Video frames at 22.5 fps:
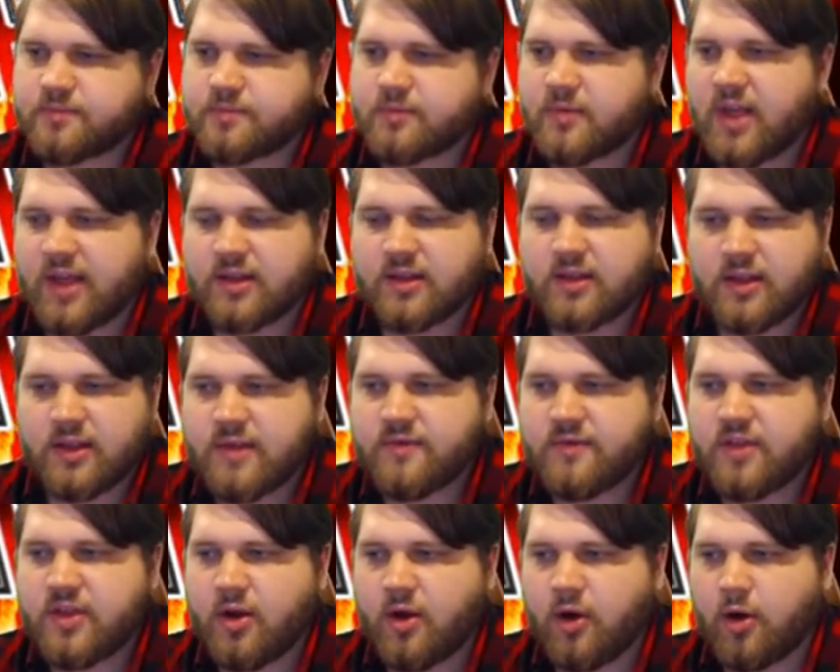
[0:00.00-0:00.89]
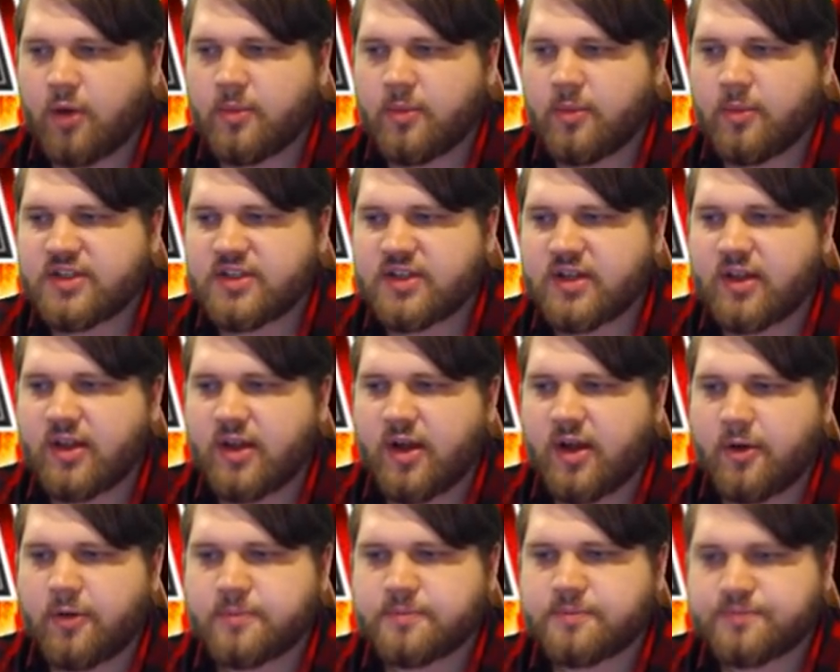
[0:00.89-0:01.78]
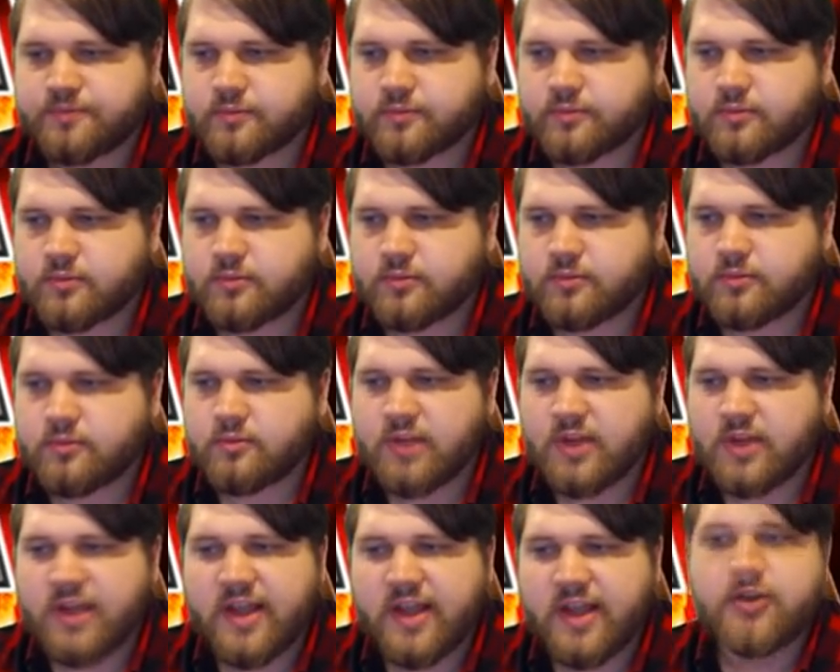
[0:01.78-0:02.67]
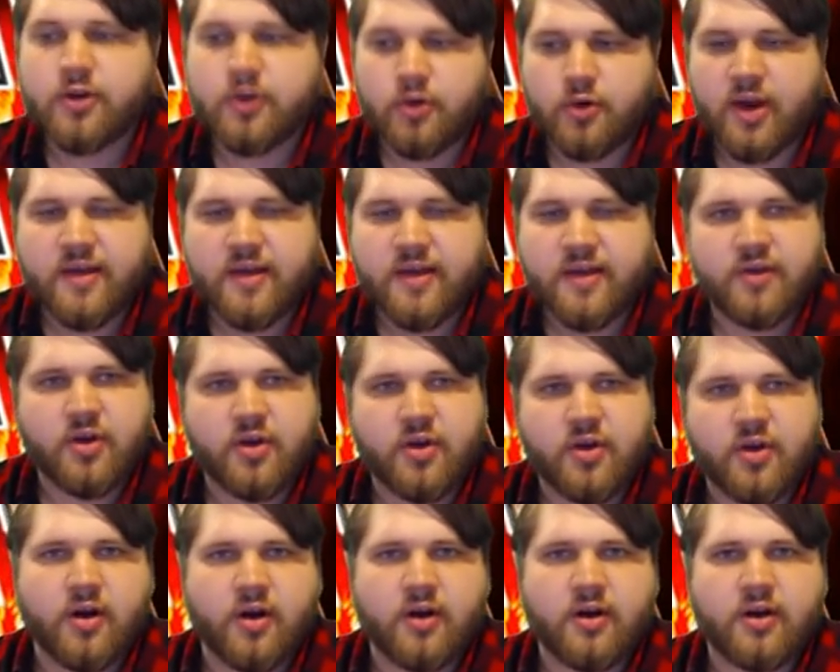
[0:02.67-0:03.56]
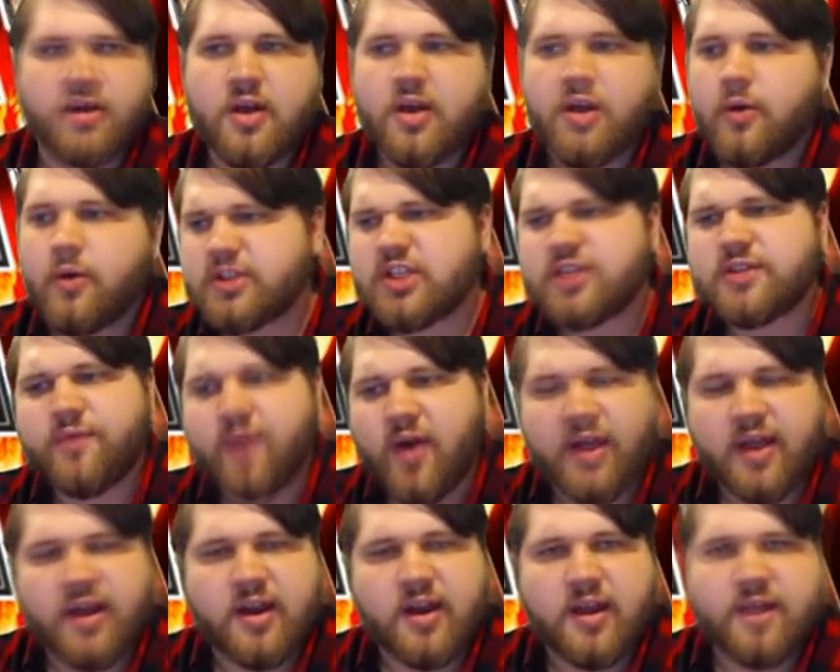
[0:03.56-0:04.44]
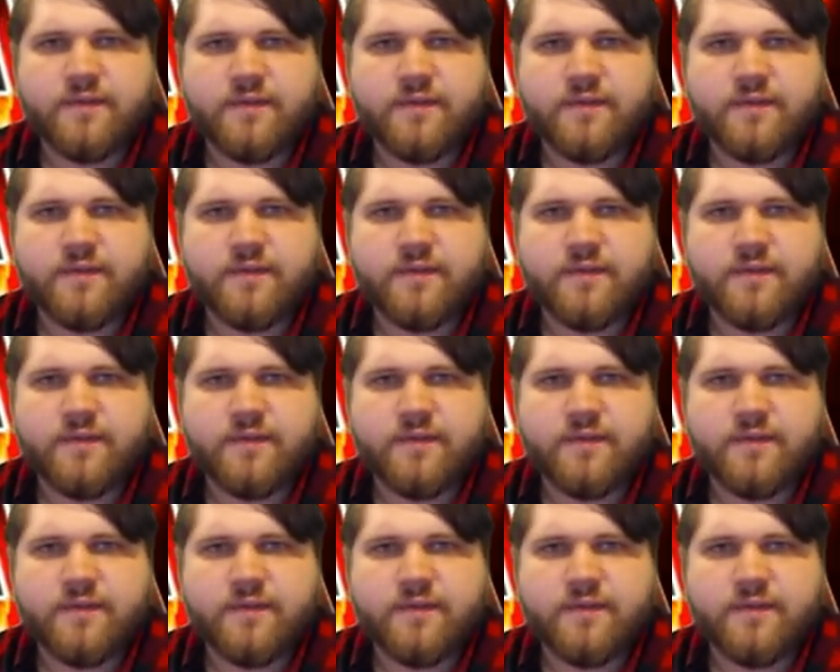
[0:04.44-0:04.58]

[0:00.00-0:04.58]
and leave the Armadillo in your graveyard, which is fine. It